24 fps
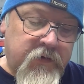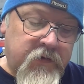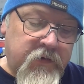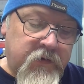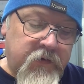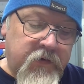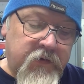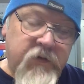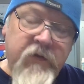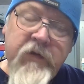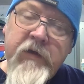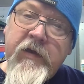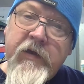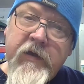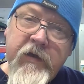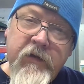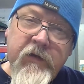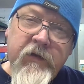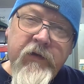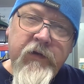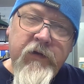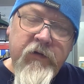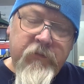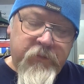In the
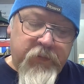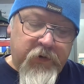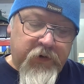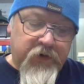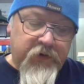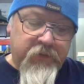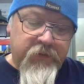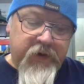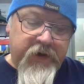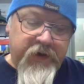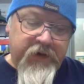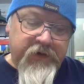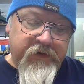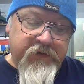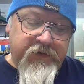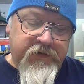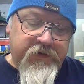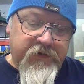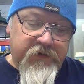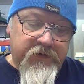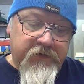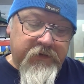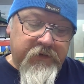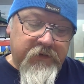healing of
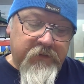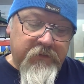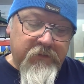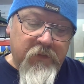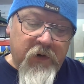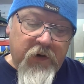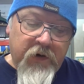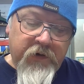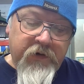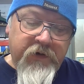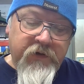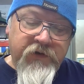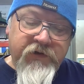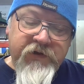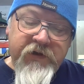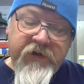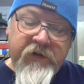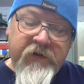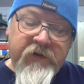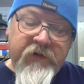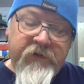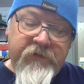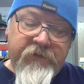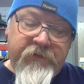Bartimaeus, Mark
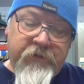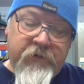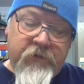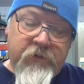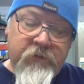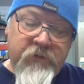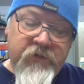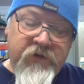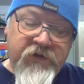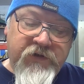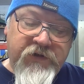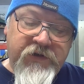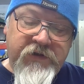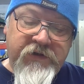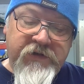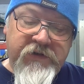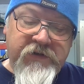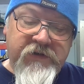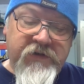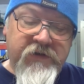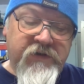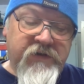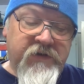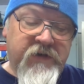gently affirms
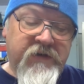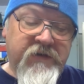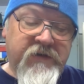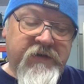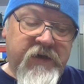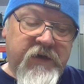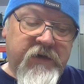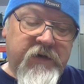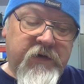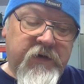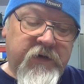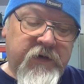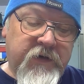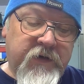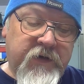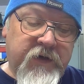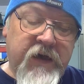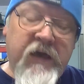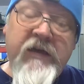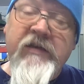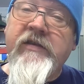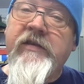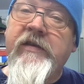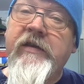Jesus' identity
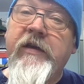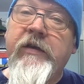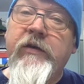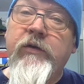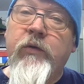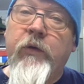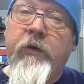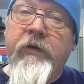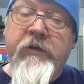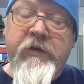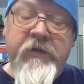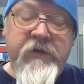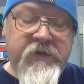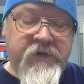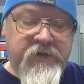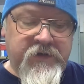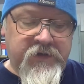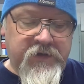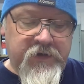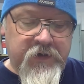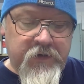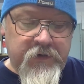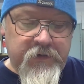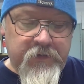as the anointed
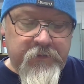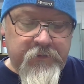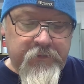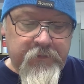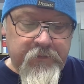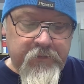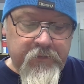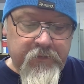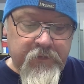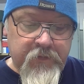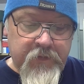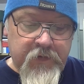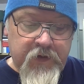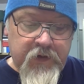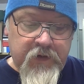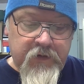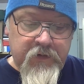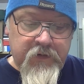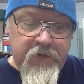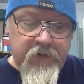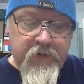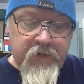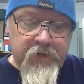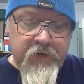son.
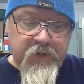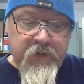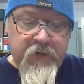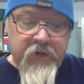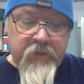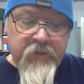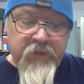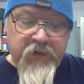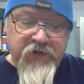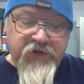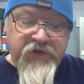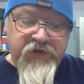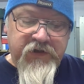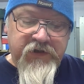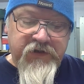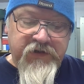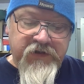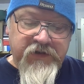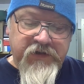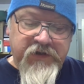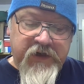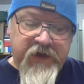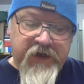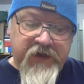But
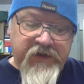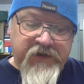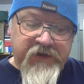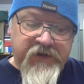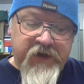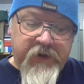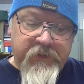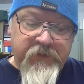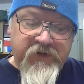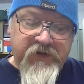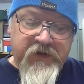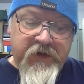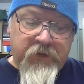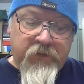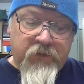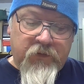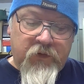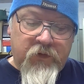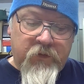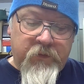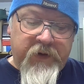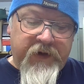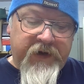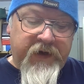Jesus accepts that
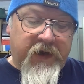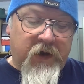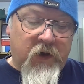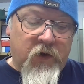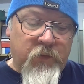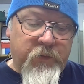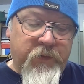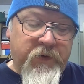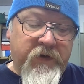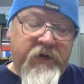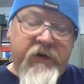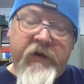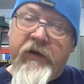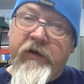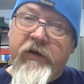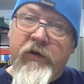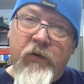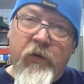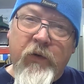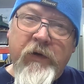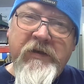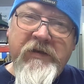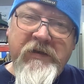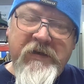role by helping a
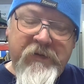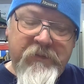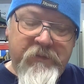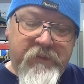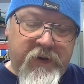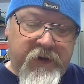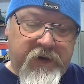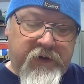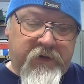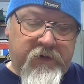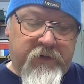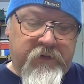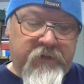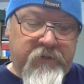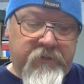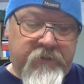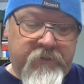noisy beggar.